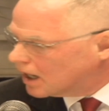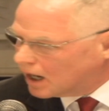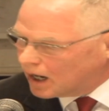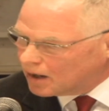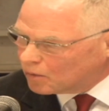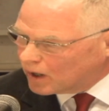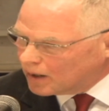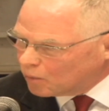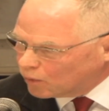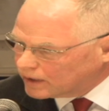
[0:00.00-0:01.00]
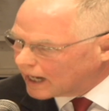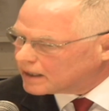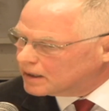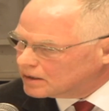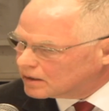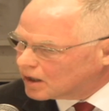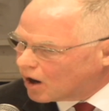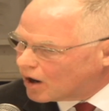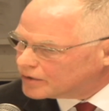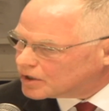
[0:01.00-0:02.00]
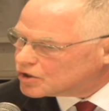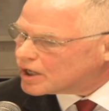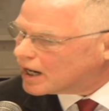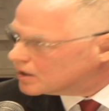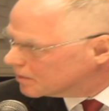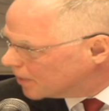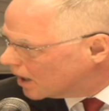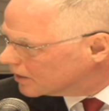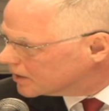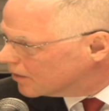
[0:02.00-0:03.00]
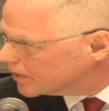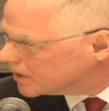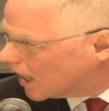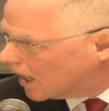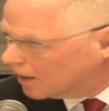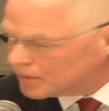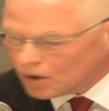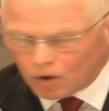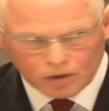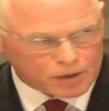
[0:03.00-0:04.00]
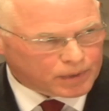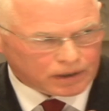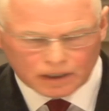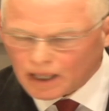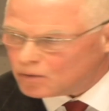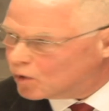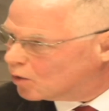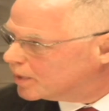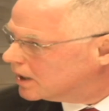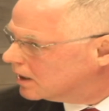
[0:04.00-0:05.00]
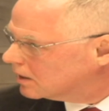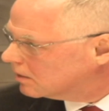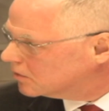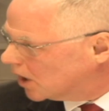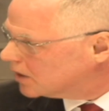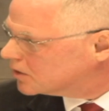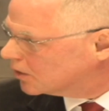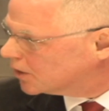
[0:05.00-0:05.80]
that can cause a change in policy over time. So ultimately, they will be judged